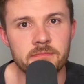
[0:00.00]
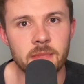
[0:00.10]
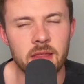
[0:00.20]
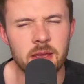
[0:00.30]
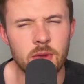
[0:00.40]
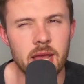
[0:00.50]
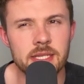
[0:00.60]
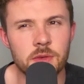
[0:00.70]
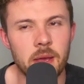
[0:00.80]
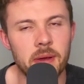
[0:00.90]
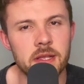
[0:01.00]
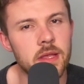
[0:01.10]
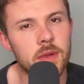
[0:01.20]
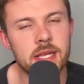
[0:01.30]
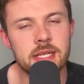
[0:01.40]
I think we'll add to it, but I don't
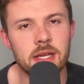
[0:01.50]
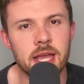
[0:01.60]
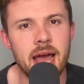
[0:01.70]
think we need to look at